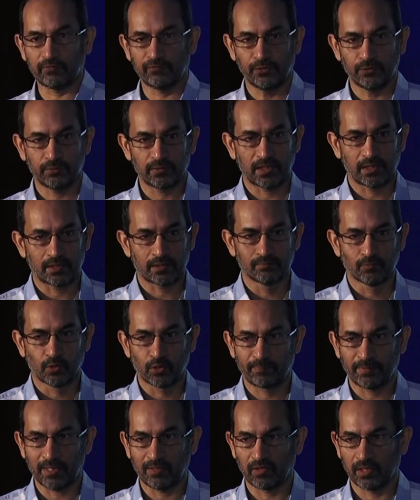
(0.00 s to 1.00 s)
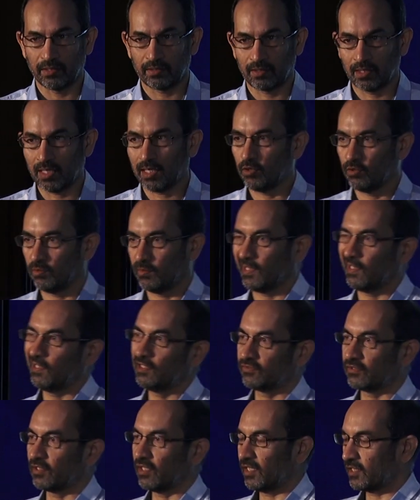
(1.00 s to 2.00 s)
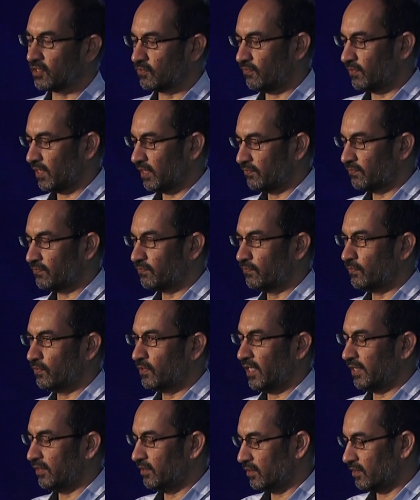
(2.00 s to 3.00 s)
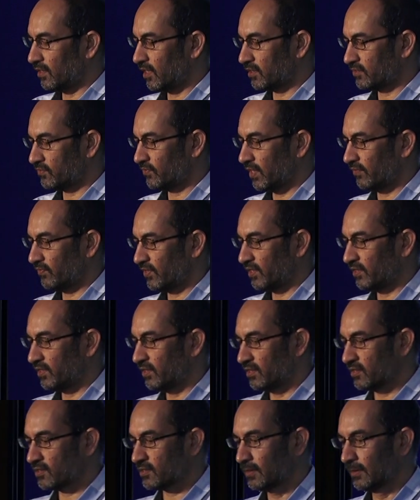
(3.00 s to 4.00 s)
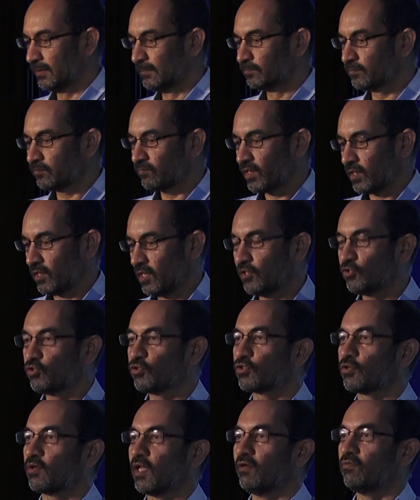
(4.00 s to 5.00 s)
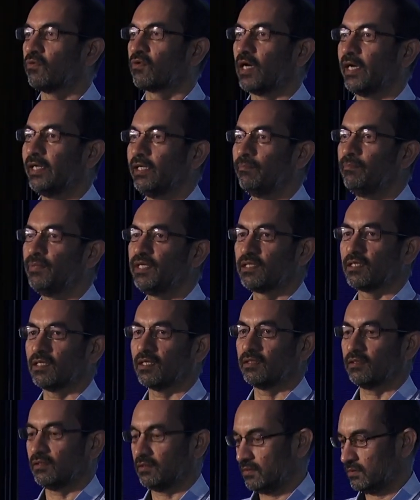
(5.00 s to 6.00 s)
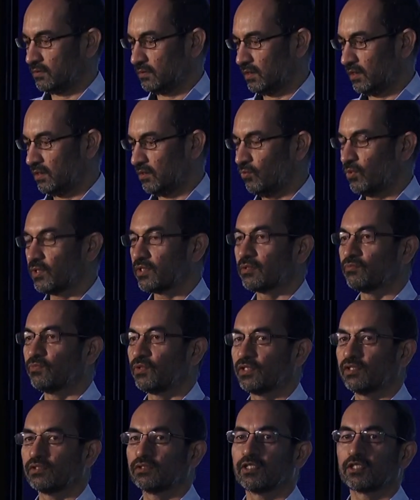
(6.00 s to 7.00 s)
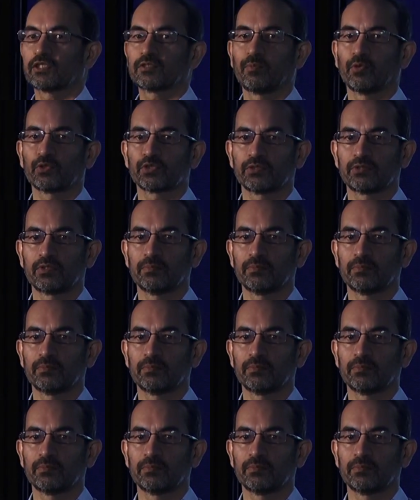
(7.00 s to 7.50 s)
view that is more prevalent now, at least for the last 5-10 years, is you should have right beta, which is exposure to